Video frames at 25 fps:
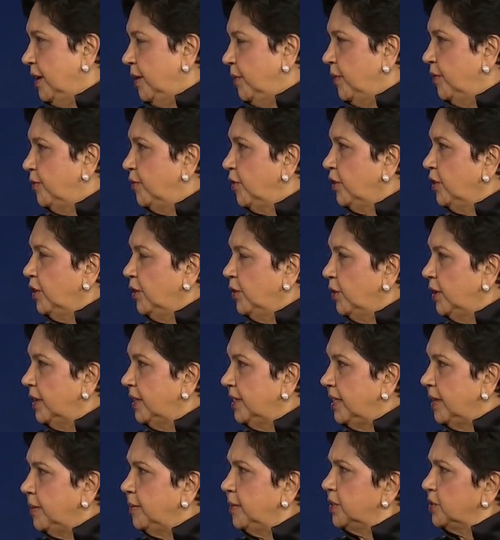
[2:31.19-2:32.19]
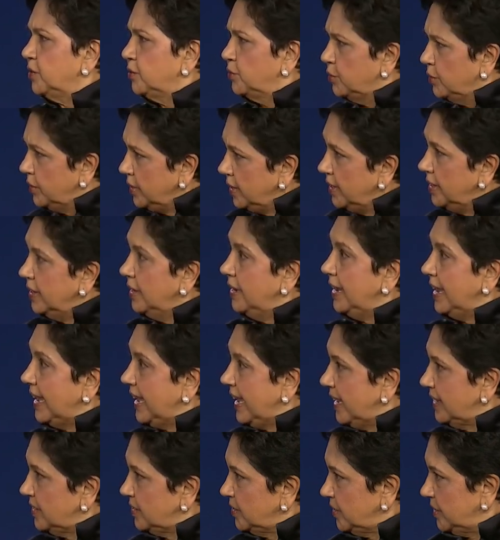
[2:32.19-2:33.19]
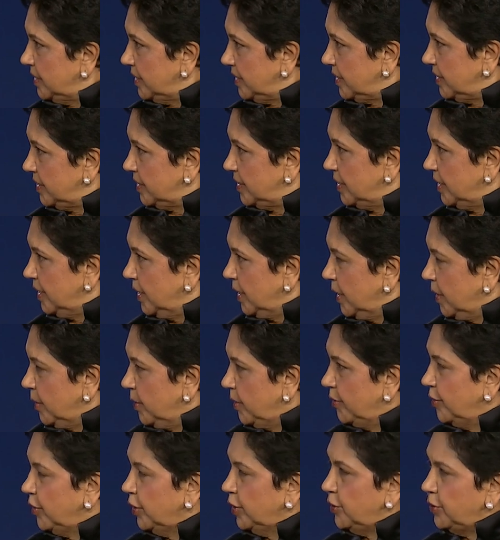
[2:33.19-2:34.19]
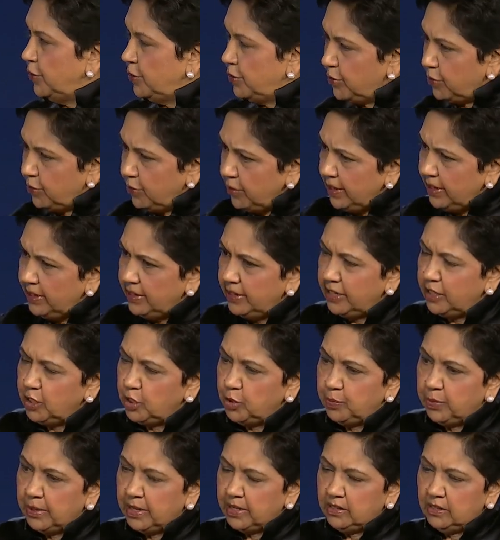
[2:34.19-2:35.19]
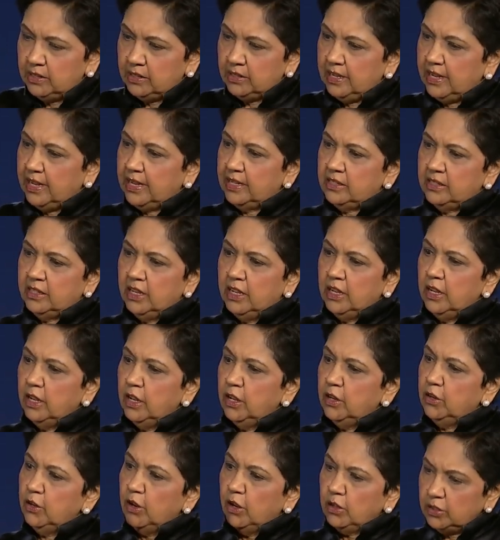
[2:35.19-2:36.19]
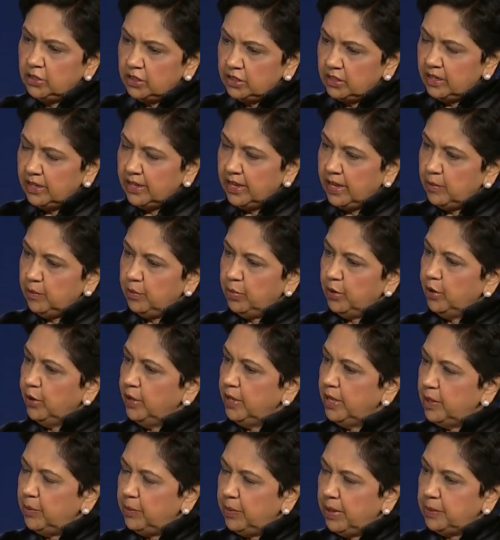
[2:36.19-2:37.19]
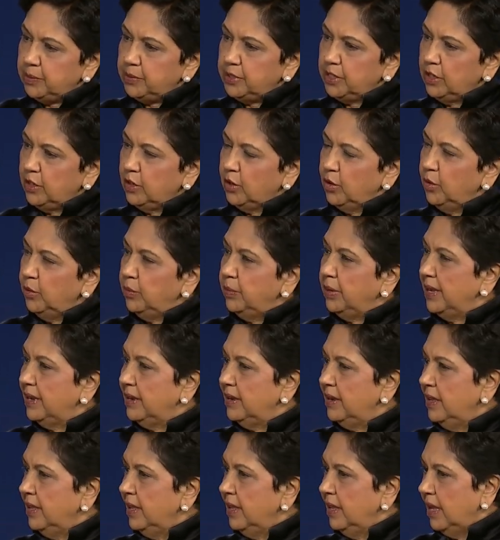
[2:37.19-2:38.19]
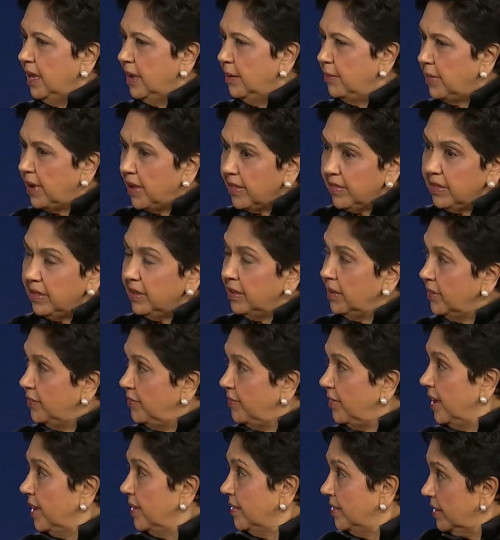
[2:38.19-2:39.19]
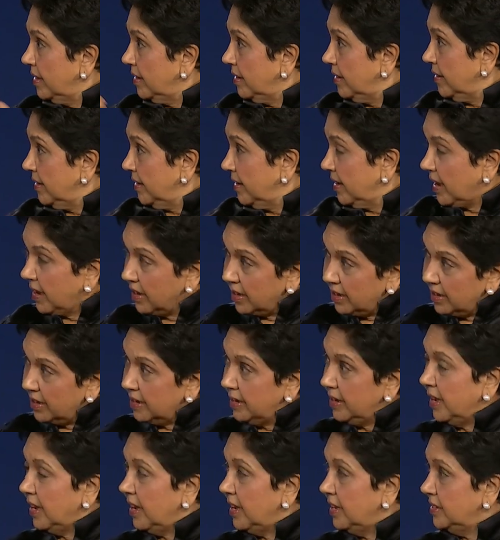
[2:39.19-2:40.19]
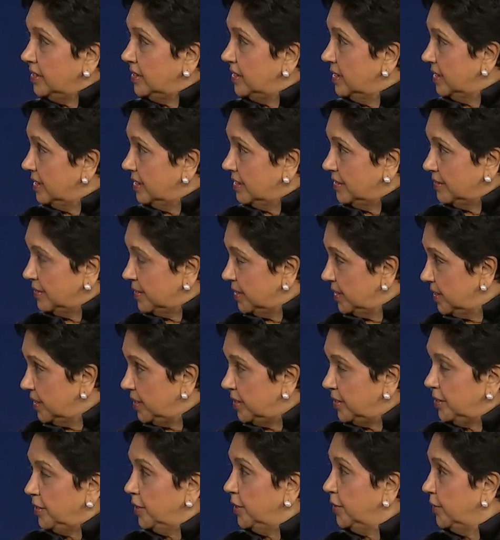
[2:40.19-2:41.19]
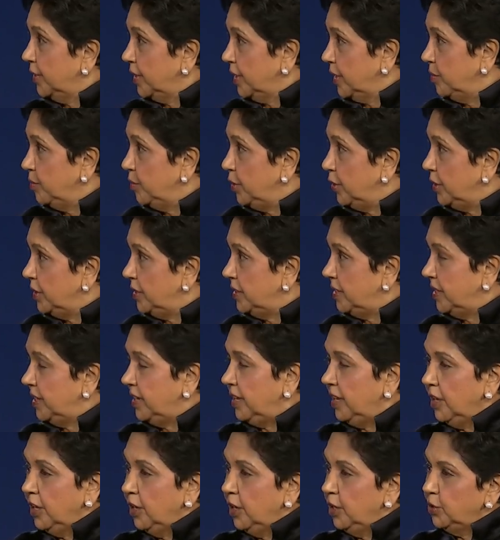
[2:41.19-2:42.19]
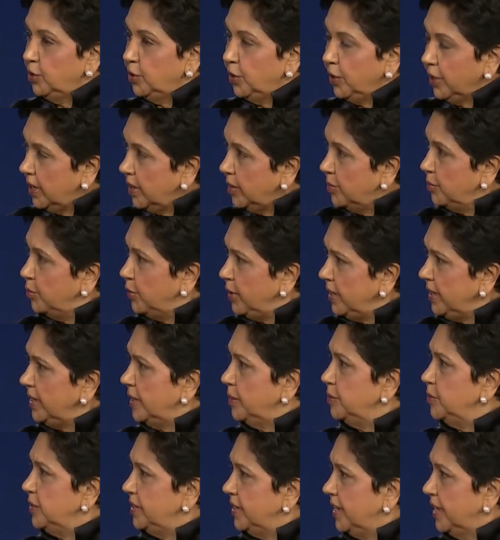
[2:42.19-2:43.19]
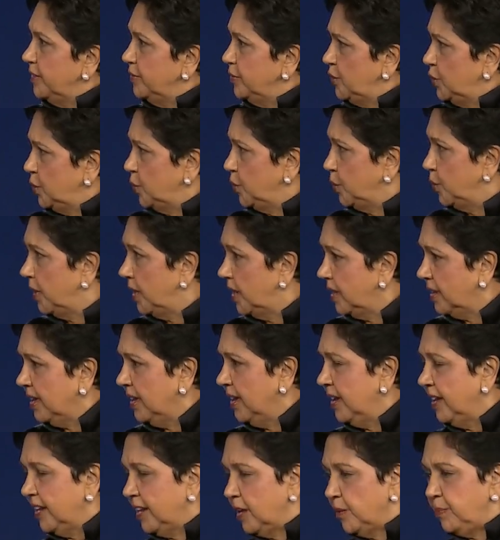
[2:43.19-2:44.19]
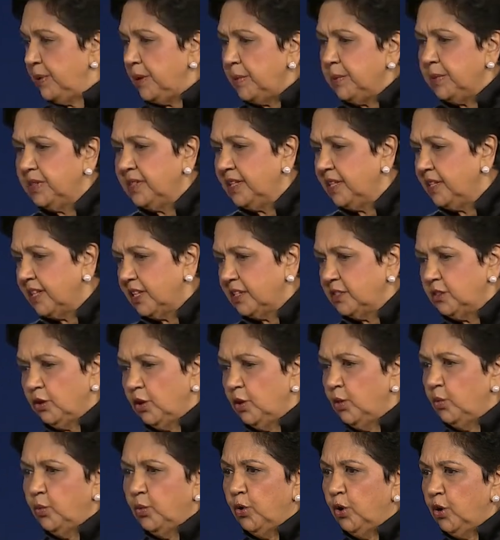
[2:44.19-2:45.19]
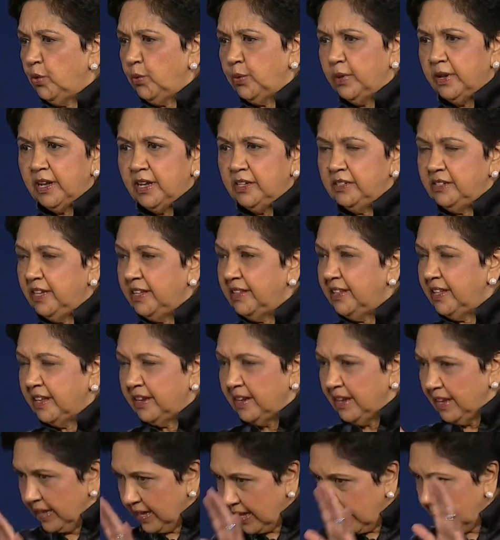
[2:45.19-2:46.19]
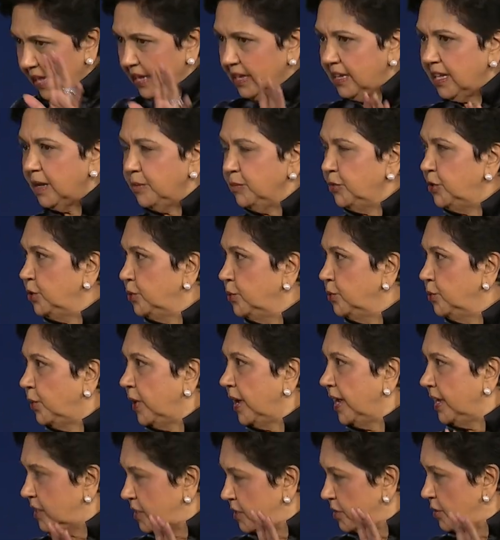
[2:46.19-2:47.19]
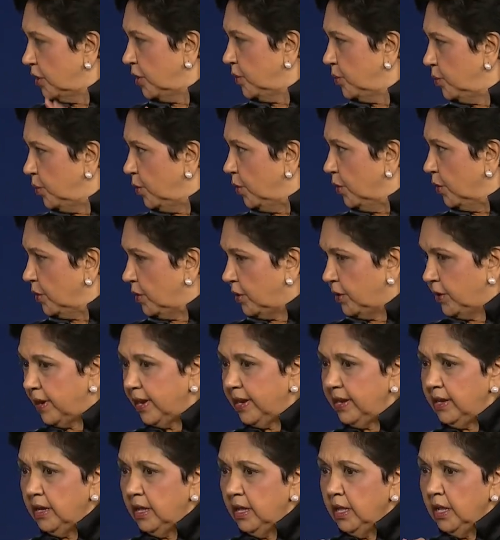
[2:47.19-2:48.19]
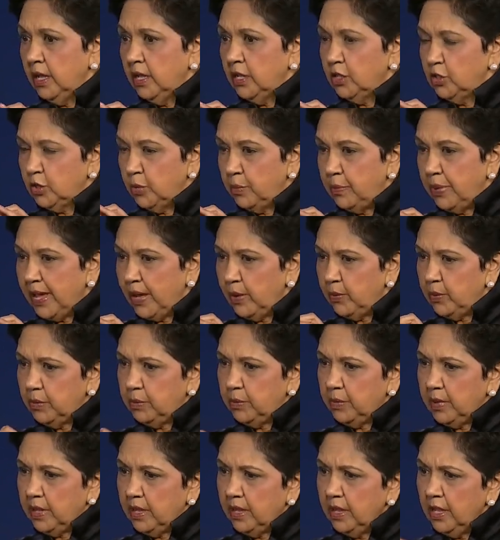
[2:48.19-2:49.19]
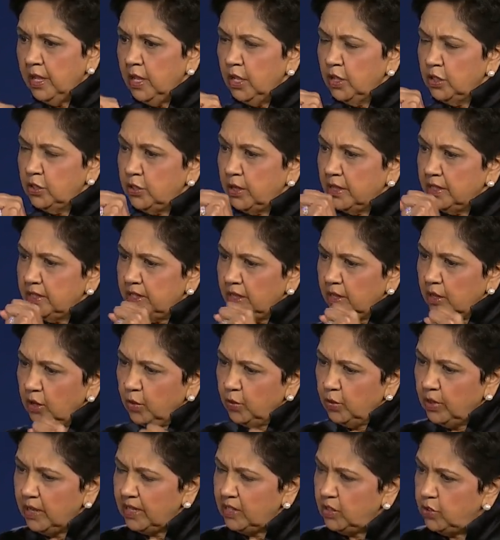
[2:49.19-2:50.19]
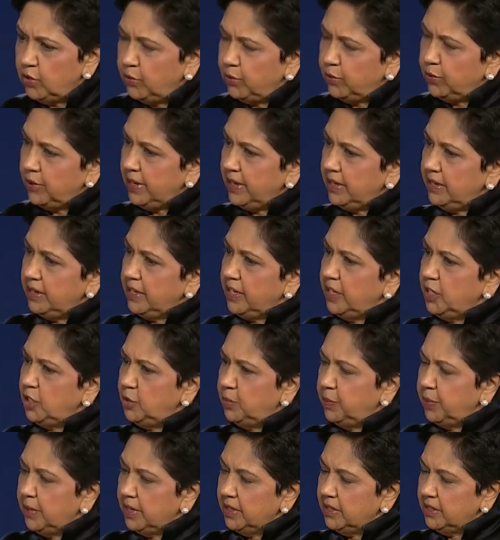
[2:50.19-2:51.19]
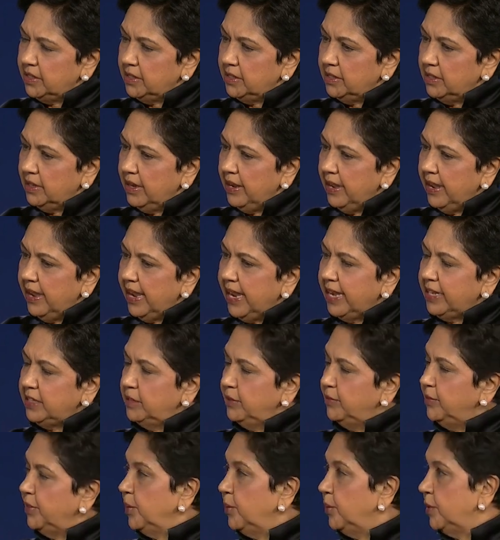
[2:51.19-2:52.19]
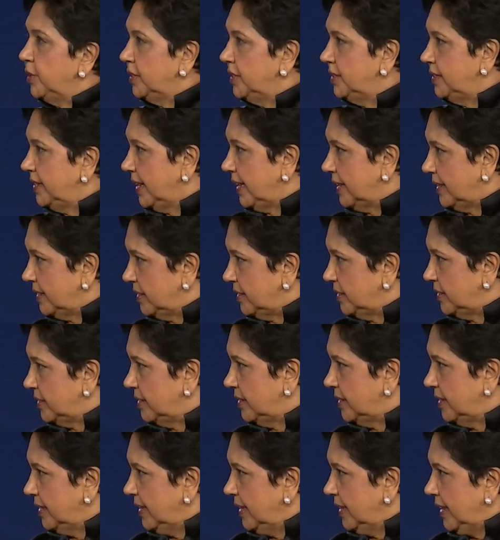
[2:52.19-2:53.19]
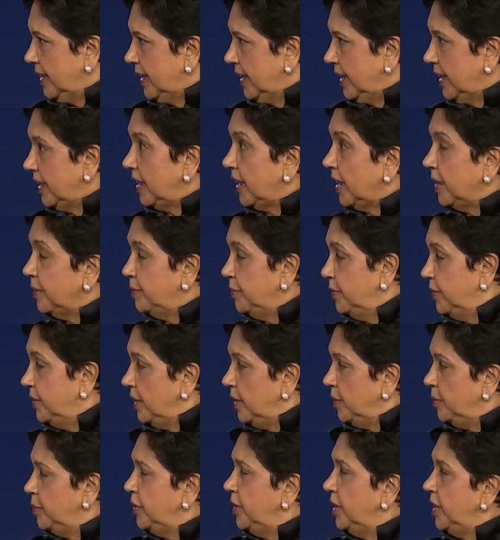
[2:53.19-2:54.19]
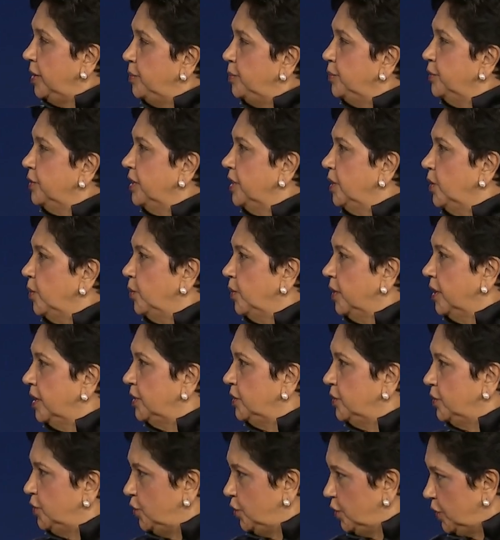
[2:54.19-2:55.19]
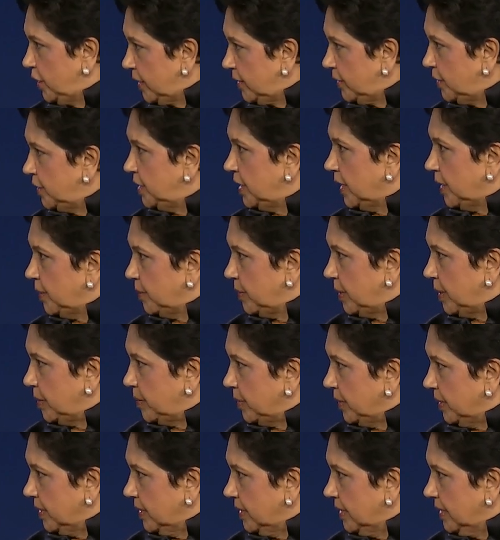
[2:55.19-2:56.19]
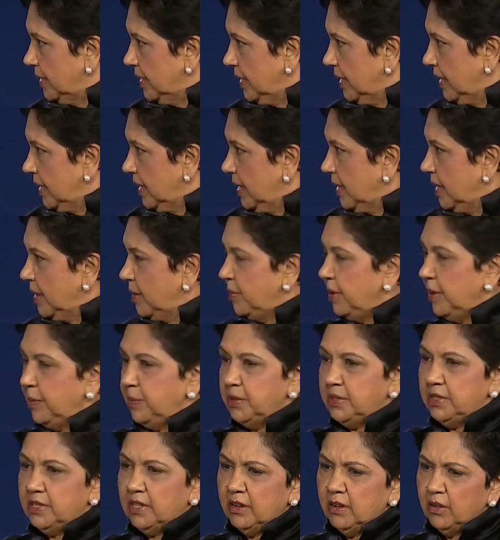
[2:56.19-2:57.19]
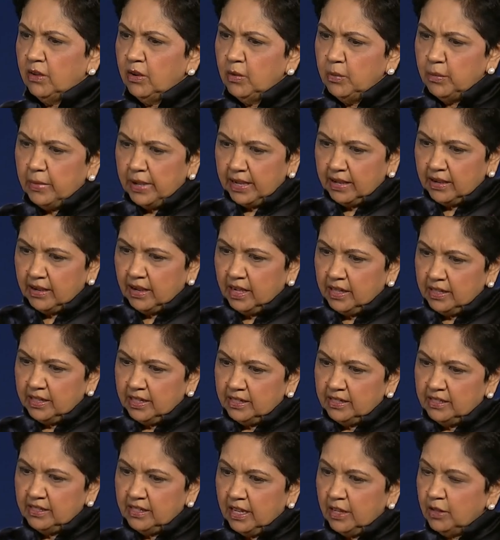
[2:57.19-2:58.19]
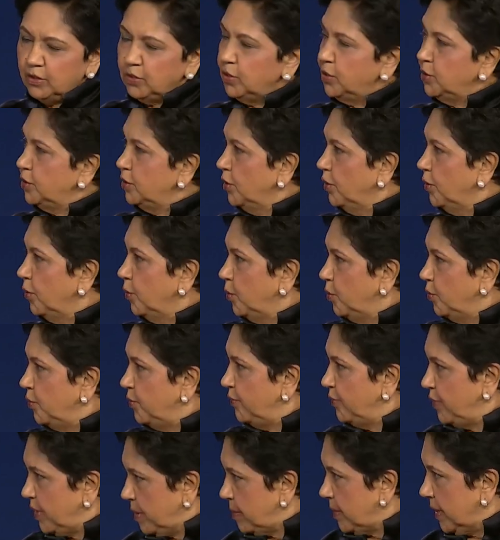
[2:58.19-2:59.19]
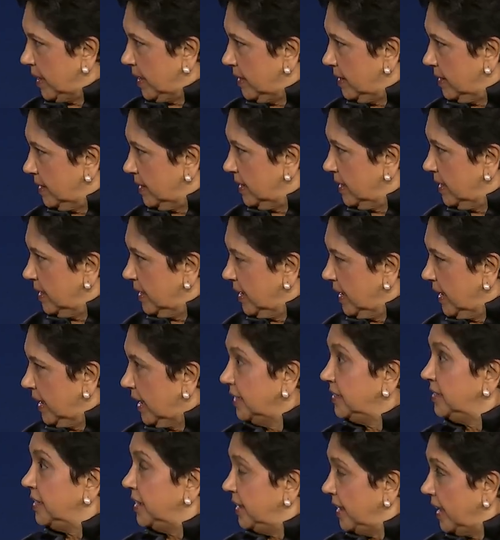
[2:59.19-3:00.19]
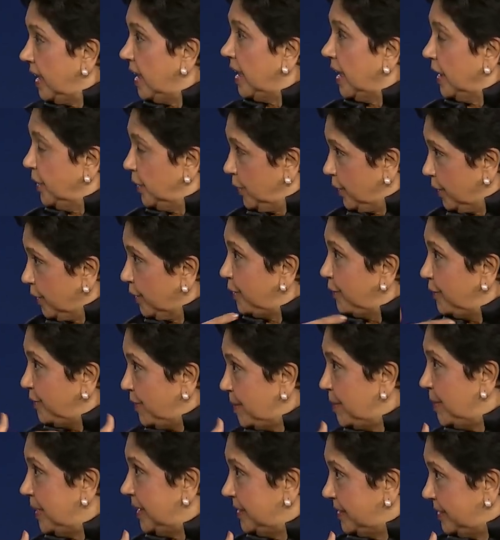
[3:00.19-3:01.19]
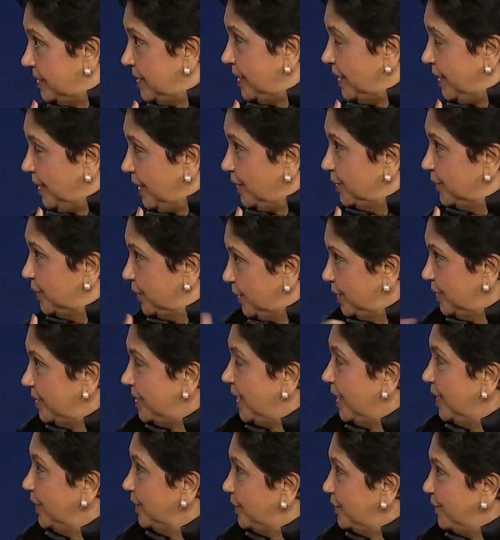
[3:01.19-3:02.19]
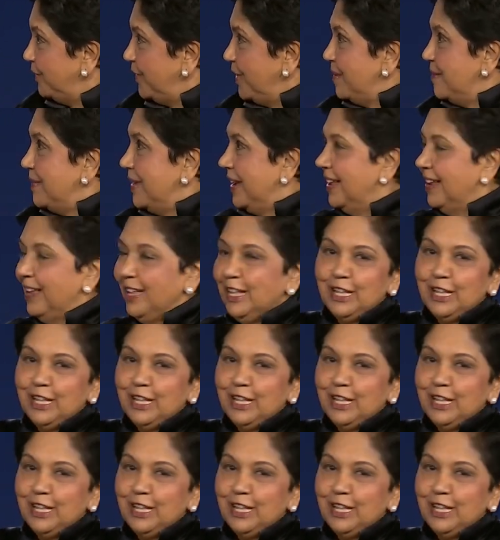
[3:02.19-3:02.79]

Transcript: We've got to look at them as real assets. We've got to treat each person as not just an employee at PepsiCo, but a mother, a father, an uncle, an aunt, a citizen of the community, so they can bring themselves to work. Now, people think that's all woke when I say that. I'll come to why it's not woke, all right? So bear with me. So I said, look, let's treat each person as if they were a talent. And I deliberately put in the word, cherish our people. People said, oh my God, that sounds so female. I said, yeah, you're a female CEO, so it sounds female.